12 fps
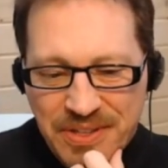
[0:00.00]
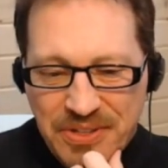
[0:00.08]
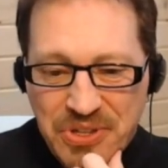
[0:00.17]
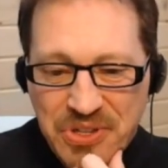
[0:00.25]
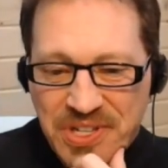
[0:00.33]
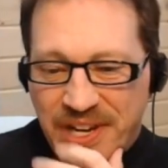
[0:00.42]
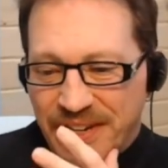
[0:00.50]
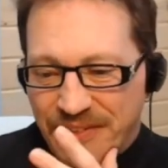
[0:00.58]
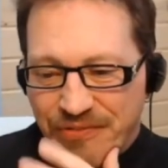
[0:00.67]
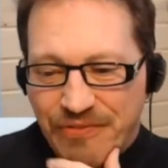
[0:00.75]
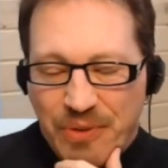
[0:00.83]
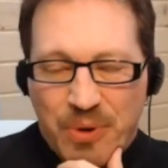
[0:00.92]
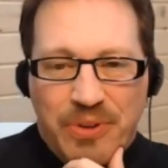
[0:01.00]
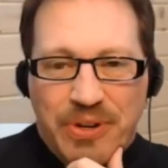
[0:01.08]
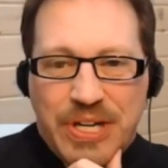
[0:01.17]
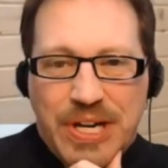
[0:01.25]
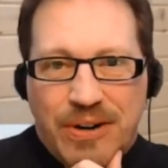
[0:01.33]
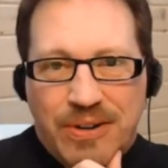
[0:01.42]
just kind of fold their
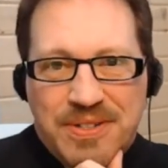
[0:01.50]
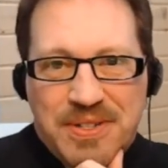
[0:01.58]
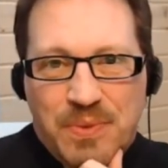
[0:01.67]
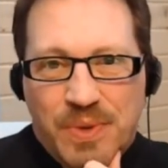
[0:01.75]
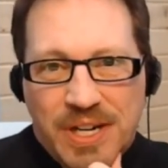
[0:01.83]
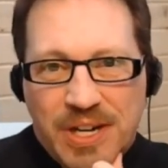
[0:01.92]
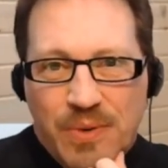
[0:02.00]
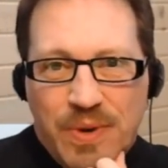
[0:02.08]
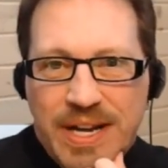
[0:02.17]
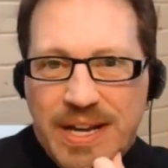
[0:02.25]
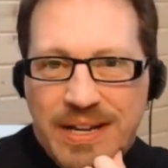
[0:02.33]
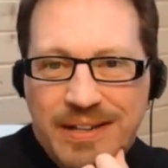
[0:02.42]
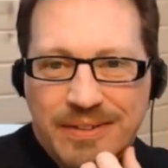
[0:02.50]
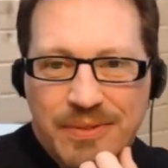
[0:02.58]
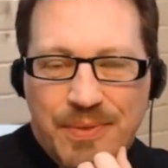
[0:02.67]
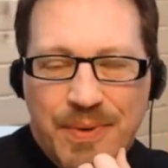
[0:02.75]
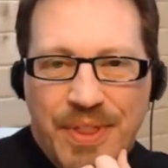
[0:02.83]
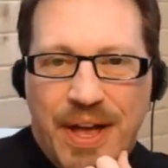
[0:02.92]
cards and walk away
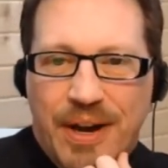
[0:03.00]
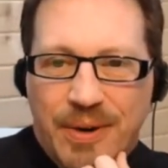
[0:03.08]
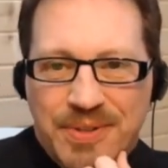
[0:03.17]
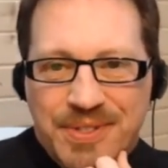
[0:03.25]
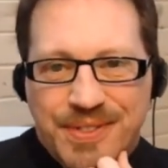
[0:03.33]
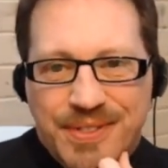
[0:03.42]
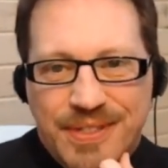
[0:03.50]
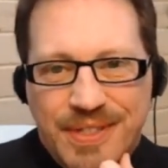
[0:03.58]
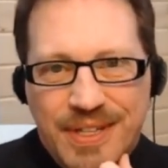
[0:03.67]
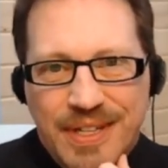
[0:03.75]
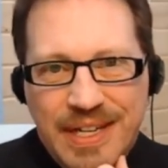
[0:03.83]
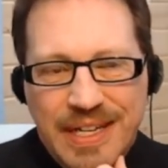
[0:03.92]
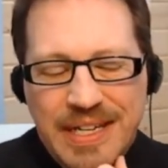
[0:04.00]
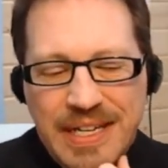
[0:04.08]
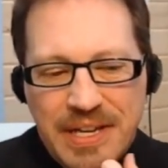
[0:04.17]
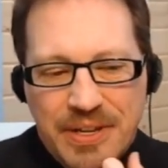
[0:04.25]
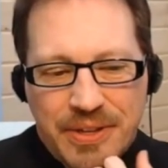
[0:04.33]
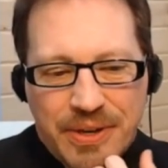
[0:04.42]
without
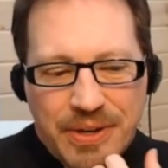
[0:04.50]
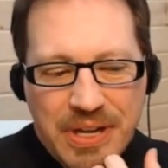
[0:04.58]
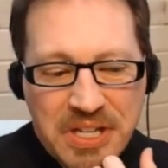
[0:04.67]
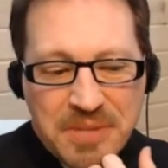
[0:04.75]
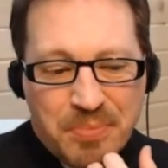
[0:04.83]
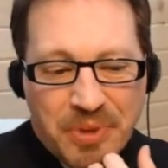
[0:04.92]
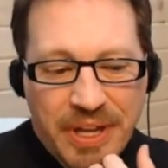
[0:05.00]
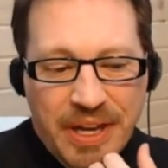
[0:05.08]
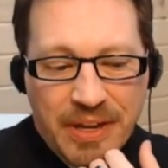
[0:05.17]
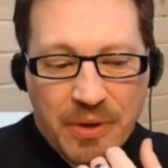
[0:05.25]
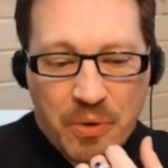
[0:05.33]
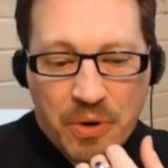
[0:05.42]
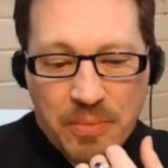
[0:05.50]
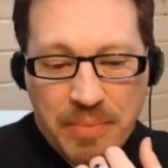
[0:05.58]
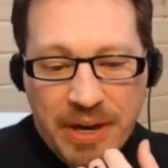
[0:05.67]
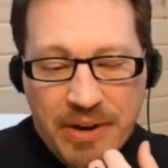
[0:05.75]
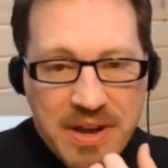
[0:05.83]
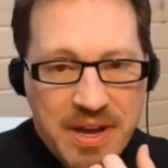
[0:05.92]
either explaining or,
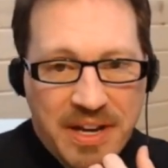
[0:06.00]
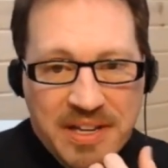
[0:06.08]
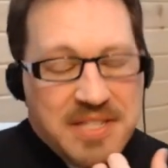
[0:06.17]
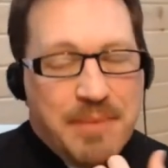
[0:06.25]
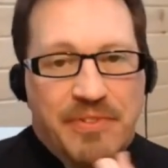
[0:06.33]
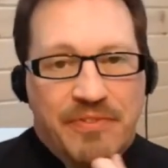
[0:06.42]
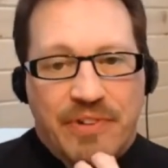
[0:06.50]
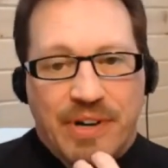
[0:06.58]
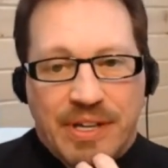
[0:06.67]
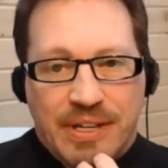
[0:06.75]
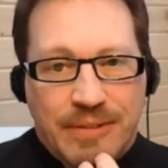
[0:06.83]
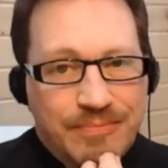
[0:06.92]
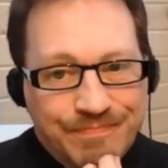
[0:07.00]
better yet, exemplifying it.